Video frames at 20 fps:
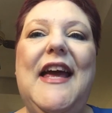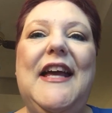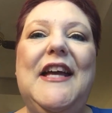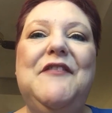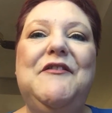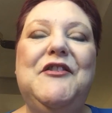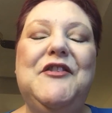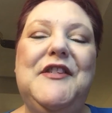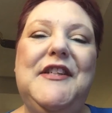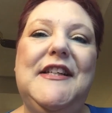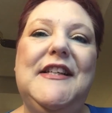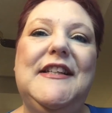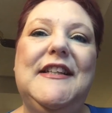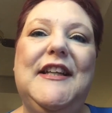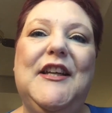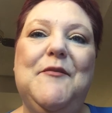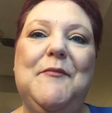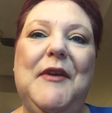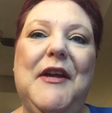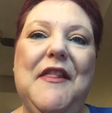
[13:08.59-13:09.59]
If you
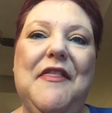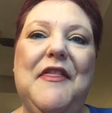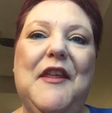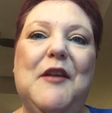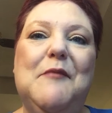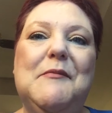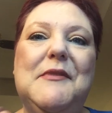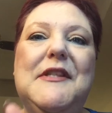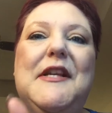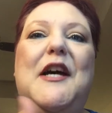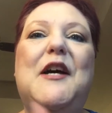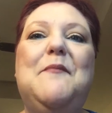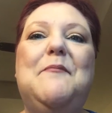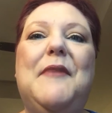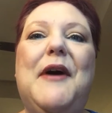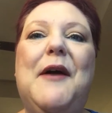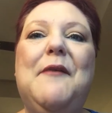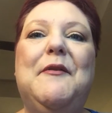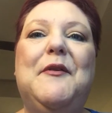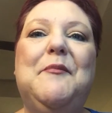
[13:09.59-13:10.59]
did, give me a thumbs up.
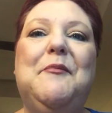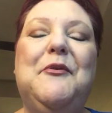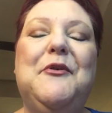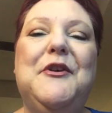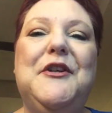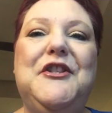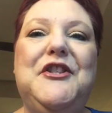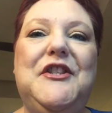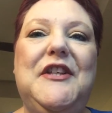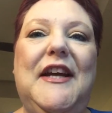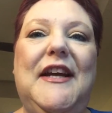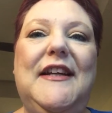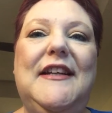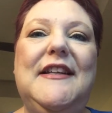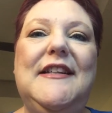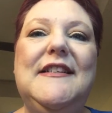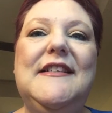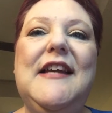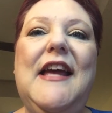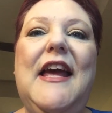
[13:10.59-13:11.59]
I would appreciate
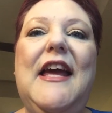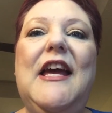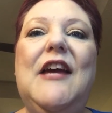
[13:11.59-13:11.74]
it.